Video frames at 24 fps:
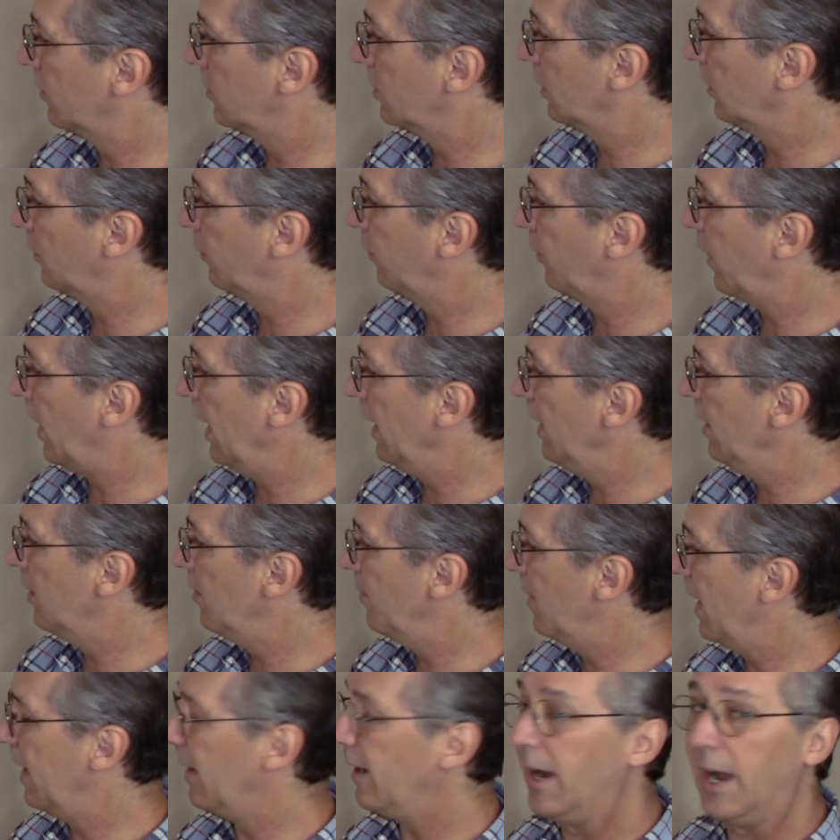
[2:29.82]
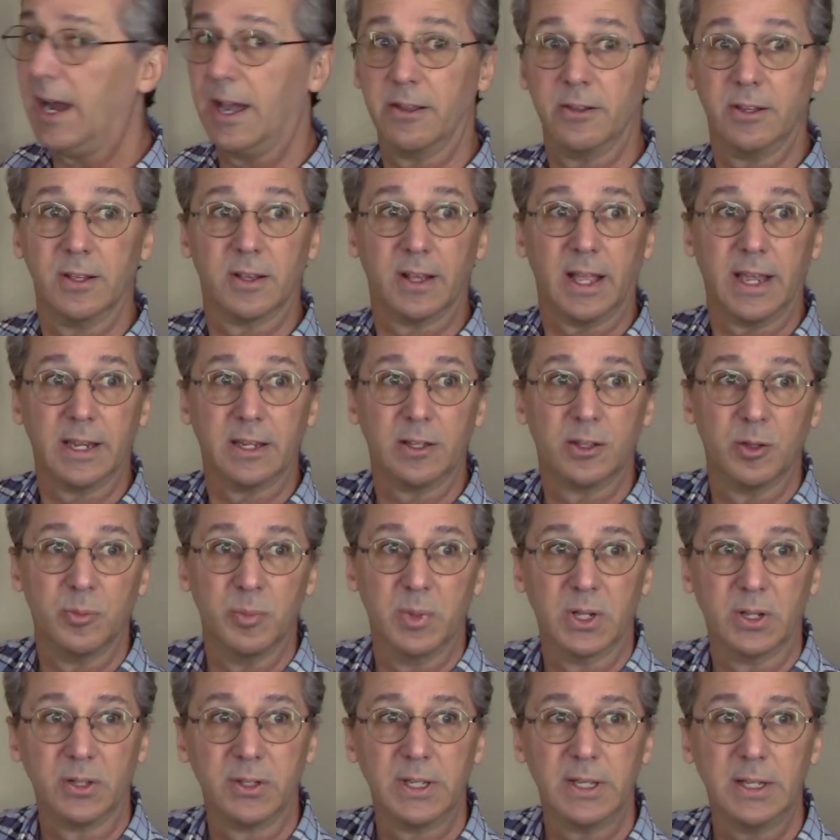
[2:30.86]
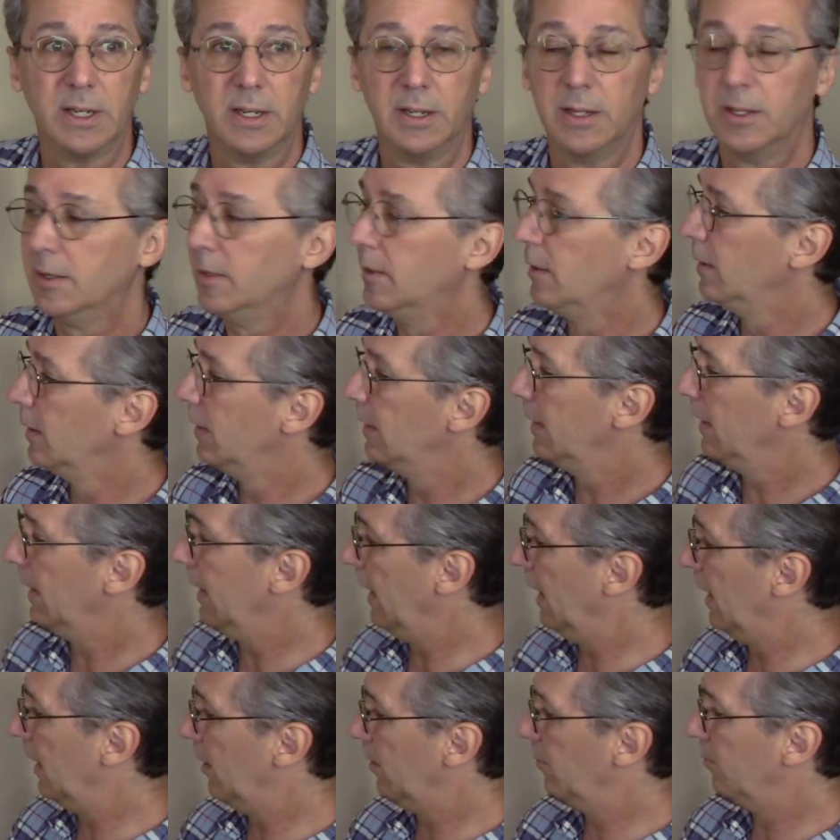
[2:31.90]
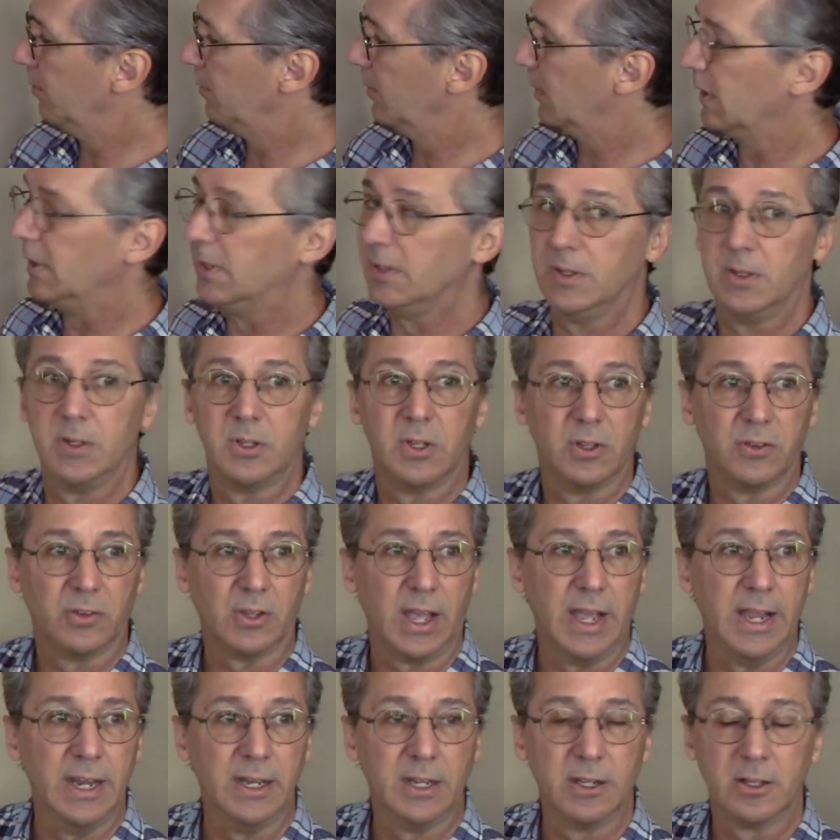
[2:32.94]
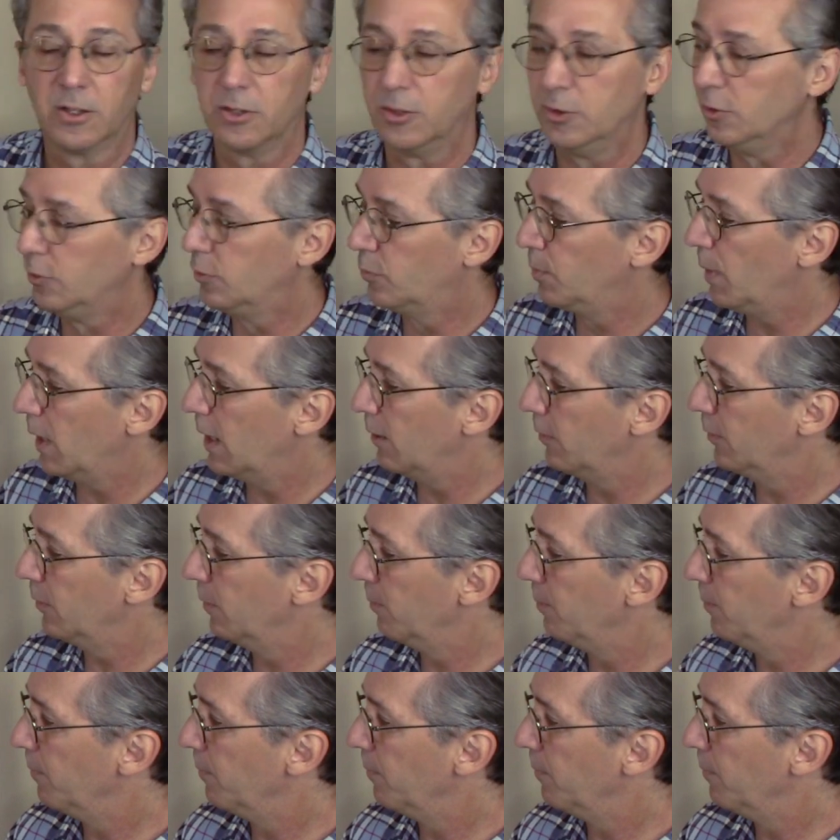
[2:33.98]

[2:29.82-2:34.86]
just fine no matter how you like to build it. Um, the design includes both.